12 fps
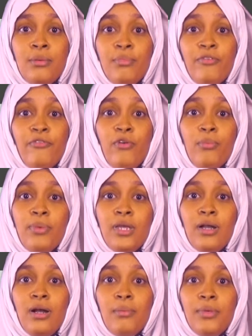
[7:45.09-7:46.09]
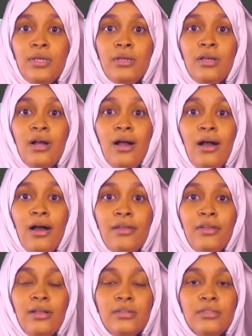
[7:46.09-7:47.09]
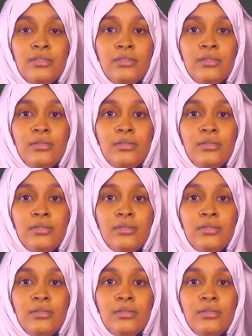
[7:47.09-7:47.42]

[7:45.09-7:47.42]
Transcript: before becoming adults.